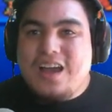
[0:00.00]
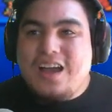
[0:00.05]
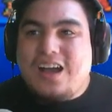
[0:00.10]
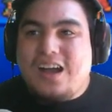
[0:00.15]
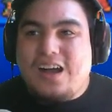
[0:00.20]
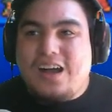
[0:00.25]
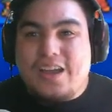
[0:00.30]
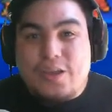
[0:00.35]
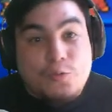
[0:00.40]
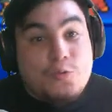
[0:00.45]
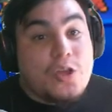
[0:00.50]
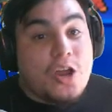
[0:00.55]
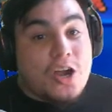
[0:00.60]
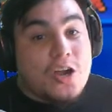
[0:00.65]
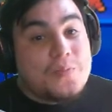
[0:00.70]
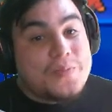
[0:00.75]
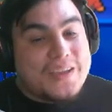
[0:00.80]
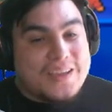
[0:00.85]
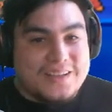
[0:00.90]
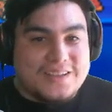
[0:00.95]
Uh, and we are
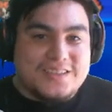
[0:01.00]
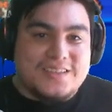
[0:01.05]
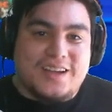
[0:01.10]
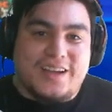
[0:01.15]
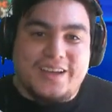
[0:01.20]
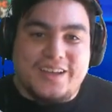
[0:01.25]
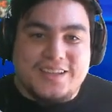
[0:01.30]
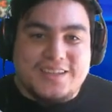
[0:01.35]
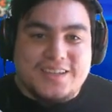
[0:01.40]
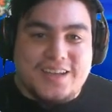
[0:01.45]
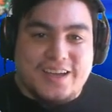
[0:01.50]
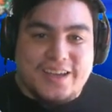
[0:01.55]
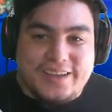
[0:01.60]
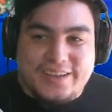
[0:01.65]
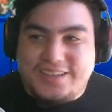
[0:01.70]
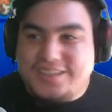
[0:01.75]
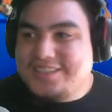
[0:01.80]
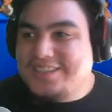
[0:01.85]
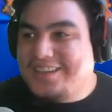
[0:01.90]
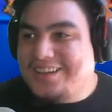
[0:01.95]
up against
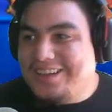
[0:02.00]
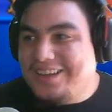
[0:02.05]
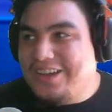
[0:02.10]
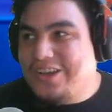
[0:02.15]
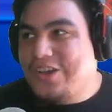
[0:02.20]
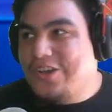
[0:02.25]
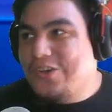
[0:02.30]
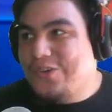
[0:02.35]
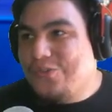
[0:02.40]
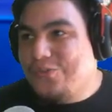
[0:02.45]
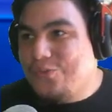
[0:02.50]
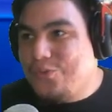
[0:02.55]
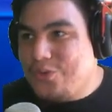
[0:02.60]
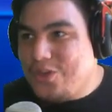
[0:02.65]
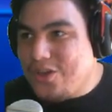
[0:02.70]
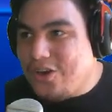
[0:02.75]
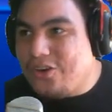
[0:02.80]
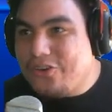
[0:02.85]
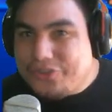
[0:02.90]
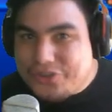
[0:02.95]
Dietite. Uh,
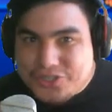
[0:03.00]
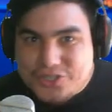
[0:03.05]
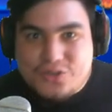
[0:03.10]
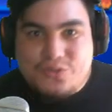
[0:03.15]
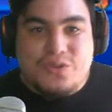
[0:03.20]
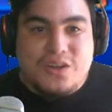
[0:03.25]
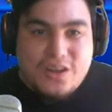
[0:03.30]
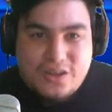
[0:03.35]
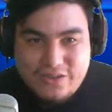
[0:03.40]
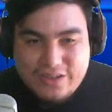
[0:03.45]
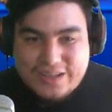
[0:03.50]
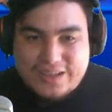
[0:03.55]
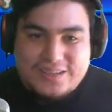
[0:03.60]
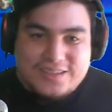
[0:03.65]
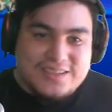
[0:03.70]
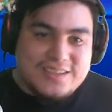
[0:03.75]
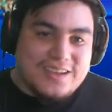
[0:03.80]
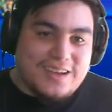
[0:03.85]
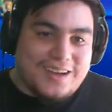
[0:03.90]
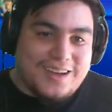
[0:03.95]
we are 2-0
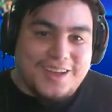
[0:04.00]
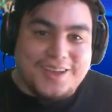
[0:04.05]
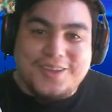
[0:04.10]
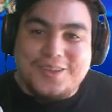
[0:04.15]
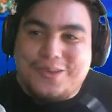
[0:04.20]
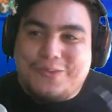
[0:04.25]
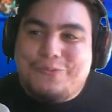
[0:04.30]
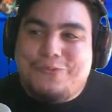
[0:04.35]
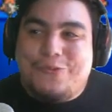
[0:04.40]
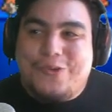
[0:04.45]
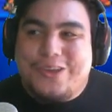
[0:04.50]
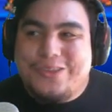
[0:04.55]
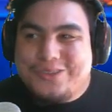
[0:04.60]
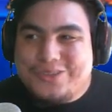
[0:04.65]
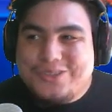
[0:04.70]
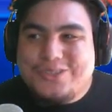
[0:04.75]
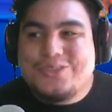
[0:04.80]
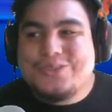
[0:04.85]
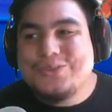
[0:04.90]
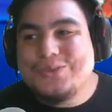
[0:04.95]
against Di
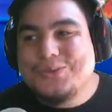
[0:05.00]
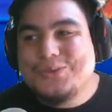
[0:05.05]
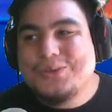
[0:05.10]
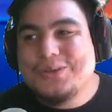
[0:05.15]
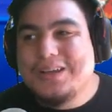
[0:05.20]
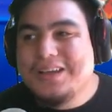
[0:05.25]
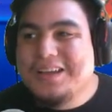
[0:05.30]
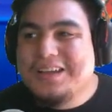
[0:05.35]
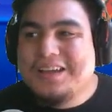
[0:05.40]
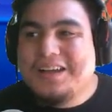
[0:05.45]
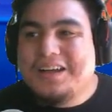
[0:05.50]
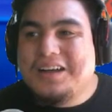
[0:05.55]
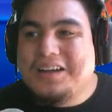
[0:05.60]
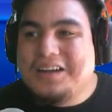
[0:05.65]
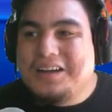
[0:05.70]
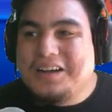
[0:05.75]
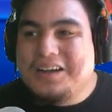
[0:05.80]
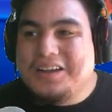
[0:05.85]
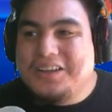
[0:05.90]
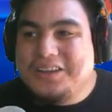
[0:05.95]
with two
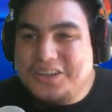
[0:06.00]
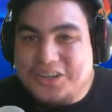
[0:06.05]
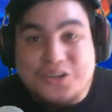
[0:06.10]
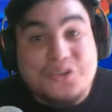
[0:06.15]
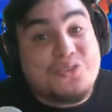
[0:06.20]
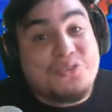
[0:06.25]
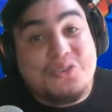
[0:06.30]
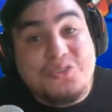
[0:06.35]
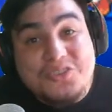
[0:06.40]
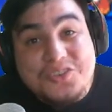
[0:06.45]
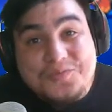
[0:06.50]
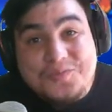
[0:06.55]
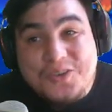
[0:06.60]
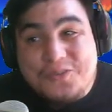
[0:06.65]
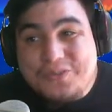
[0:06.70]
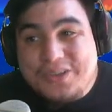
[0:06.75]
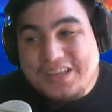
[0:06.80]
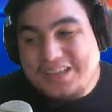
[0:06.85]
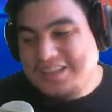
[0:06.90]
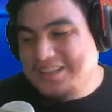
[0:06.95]
uh, Necrozma
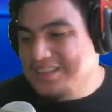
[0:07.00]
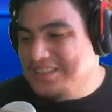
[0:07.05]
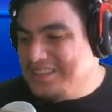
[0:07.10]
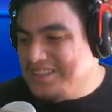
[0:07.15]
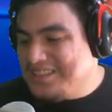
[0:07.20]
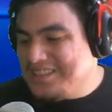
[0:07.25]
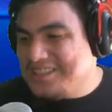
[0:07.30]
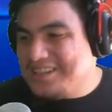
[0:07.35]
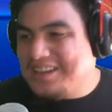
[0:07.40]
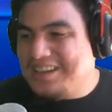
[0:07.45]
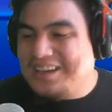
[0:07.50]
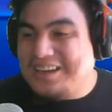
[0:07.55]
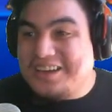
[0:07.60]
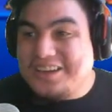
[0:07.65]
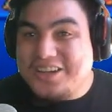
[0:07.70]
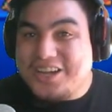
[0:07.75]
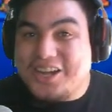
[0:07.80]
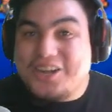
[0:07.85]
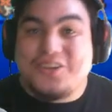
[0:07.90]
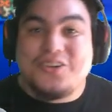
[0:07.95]
wins. Uh,
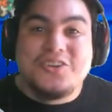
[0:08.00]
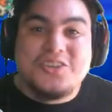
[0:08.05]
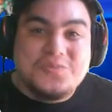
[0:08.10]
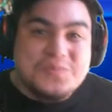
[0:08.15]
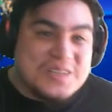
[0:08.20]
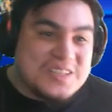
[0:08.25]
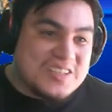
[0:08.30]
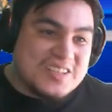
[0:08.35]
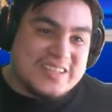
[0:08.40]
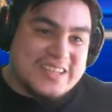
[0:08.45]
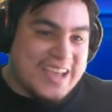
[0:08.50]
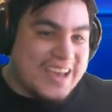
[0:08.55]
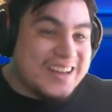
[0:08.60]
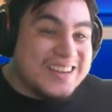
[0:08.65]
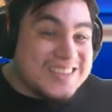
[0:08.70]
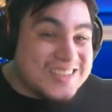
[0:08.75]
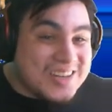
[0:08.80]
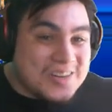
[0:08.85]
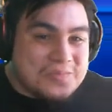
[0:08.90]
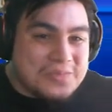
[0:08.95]
has just had
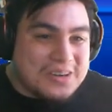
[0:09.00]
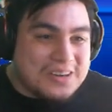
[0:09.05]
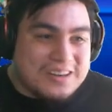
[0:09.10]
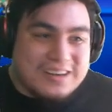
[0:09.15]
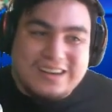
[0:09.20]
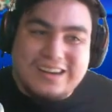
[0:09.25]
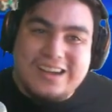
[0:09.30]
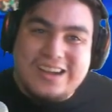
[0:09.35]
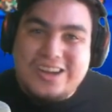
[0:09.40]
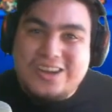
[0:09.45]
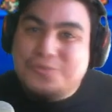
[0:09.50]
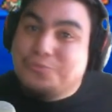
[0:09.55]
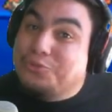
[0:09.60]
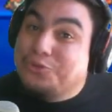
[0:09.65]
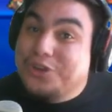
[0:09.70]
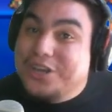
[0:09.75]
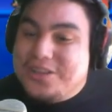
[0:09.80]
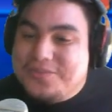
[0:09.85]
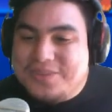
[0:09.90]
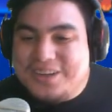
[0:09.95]
his number
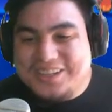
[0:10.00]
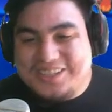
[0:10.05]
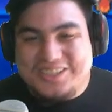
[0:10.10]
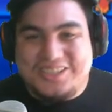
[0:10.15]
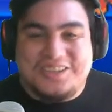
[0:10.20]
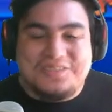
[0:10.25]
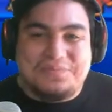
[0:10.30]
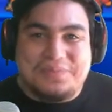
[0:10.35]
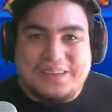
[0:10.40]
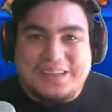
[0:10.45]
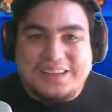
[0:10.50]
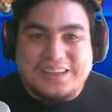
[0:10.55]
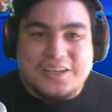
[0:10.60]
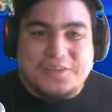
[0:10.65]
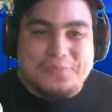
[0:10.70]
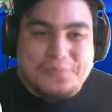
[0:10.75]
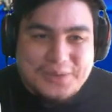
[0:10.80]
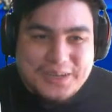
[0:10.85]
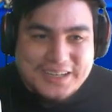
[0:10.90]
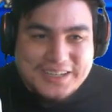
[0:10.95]
pretty much completely,
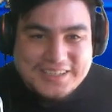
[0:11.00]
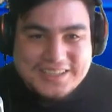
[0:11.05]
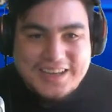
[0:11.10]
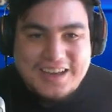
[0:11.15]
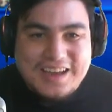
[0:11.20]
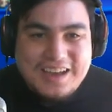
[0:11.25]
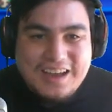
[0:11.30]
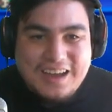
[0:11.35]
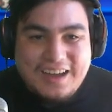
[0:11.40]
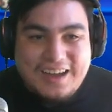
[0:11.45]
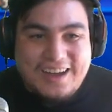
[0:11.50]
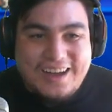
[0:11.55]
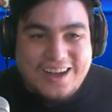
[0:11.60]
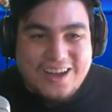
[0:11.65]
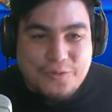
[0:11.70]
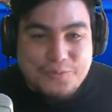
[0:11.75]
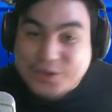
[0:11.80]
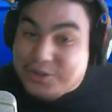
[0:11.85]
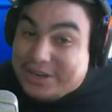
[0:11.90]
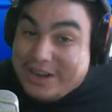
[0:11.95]
but
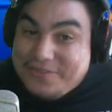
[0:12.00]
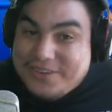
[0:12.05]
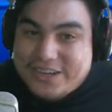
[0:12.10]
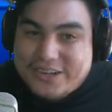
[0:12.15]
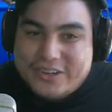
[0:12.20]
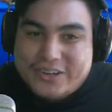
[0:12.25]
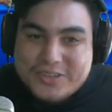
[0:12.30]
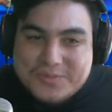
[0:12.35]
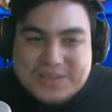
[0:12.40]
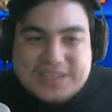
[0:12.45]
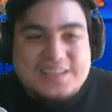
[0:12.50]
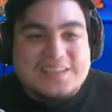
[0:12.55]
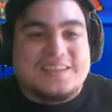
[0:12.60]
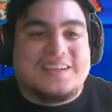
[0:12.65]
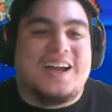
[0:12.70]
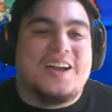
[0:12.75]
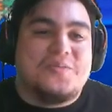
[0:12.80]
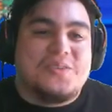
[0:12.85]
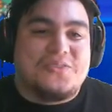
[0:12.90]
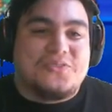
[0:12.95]
uh, we don't have an Necrozma this
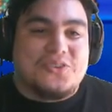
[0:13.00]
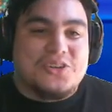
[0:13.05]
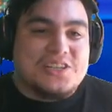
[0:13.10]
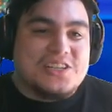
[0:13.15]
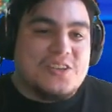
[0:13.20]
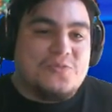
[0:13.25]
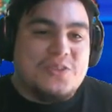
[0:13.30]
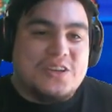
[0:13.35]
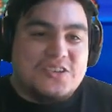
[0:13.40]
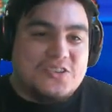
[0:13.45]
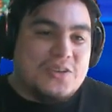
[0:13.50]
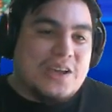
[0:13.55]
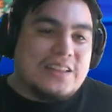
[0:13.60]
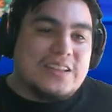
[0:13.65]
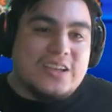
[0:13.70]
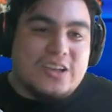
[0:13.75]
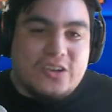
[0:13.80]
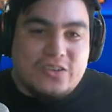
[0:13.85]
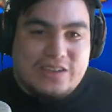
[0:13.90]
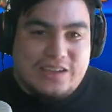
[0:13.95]
time. Unfortunately, we do have to
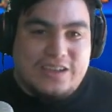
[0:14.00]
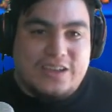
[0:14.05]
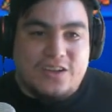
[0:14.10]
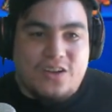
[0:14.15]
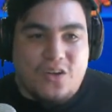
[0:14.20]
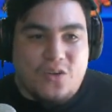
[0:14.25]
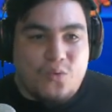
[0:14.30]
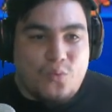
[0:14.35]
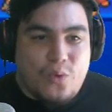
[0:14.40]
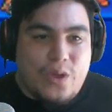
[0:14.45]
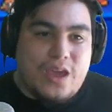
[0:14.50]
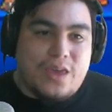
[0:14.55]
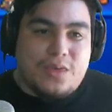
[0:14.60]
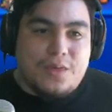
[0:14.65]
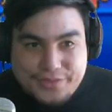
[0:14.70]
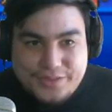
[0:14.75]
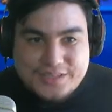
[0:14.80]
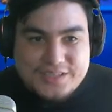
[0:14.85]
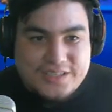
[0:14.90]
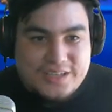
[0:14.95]
go in with
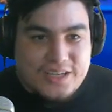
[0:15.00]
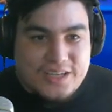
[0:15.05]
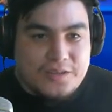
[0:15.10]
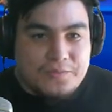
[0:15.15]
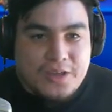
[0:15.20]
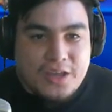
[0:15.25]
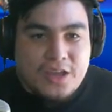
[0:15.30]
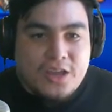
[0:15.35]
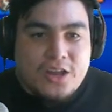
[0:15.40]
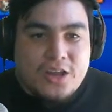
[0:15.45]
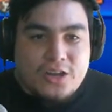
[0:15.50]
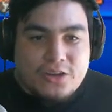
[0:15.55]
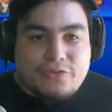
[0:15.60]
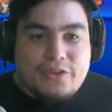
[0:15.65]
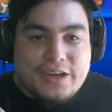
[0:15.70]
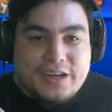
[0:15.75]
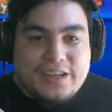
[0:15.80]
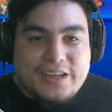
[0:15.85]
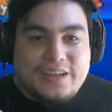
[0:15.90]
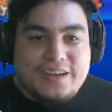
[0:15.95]
this team
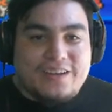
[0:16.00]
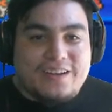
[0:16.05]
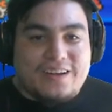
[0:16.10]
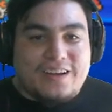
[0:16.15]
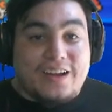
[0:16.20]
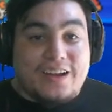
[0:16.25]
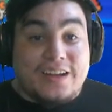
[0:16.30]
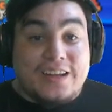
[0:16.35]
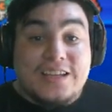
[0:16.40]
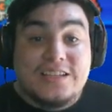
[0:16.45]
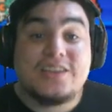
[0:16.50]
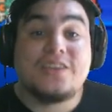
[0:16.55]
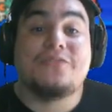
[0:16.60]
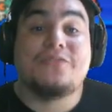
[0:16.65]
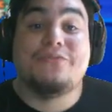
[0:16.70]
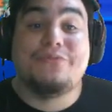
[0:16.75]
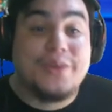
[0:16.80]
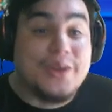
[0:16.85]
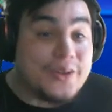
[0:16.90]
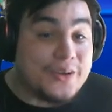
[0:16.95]
right here. And he has a
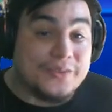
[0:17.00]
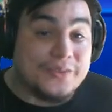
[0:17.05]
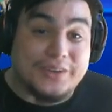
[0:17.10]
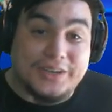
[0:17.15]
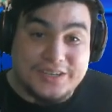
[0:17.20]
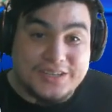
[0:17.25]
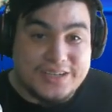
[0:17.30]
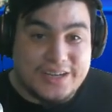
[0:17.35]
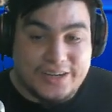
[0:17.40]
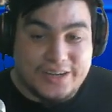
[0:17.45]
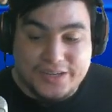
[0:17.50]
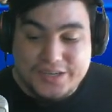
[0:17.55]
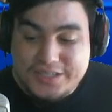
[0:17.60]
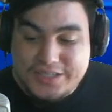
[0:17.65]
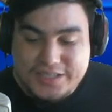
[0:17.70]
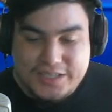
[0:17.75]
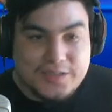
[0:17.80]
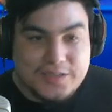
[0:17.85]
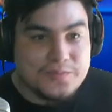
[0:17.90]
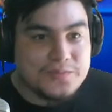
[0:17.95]
very, very scary
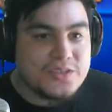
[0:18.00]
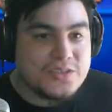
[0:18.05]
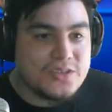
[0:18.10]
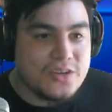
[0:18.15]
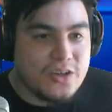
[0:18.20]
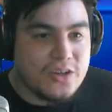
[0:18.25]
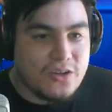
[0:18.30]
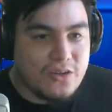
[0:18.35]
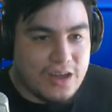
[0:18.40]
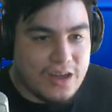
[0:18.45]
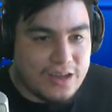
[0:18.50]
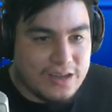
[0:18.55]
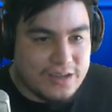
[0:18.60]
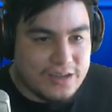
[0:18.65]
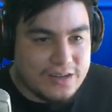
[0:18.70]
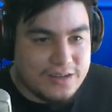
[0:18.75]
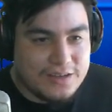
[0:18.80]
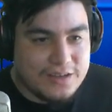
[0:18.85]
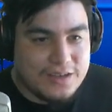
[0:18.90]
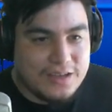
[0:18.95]
team. So I'm going
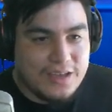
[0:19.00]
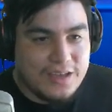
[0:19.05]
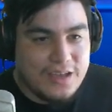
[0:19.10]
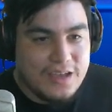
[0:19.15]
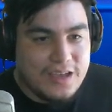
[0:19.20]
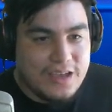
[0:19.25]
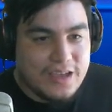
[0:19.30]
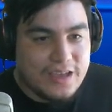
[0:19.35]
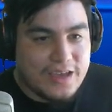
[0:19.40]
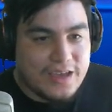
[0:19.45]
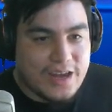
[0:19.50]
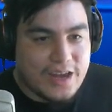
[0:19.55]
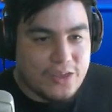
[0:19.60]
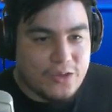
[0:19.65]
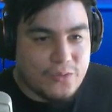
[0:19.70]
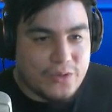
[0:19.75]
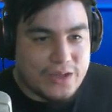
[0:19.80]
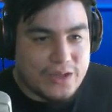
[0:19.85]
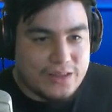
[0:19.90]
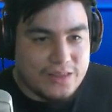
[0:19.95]
to get out of
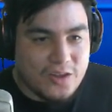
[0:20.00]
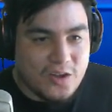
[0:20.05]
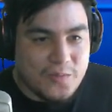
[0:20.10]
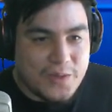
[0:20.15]
the way a little